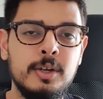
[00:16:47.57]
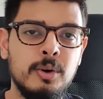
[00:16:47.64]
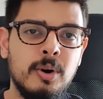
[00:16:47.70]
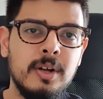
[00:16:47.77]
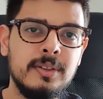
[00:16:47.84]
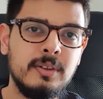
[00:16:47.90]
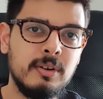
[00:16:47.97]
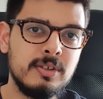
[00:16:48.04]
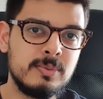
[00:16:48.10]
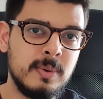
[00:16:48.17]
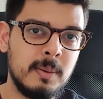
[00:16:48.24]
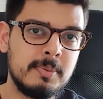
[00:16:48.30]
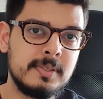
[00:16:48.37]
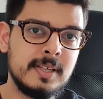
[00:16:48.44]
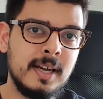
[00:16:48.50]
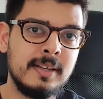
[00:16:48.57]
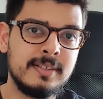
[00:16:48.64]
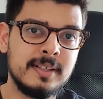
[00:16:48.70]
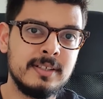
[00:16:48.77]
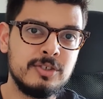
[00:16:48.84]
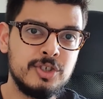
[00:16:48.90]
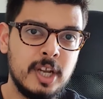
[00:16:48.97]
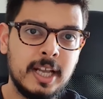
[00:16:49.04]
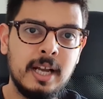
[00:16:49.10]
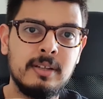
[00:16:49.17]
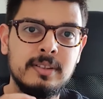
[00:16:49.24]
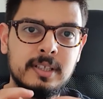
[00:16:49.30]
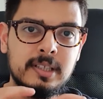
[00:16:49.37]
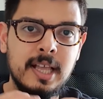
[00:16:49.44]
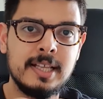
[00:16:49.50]
Go on those websites and check
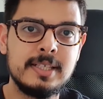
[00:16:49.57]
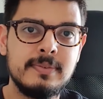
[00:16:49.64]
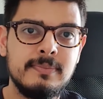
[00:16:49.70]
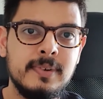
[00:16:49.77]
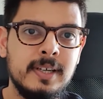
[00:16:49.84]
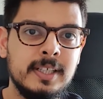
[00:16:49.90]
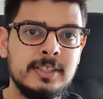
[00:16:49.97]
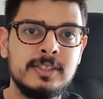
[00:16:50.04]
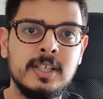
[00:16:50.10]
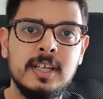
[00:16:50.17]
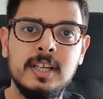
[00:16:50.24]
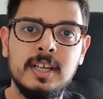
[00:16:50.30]
out the classifieds,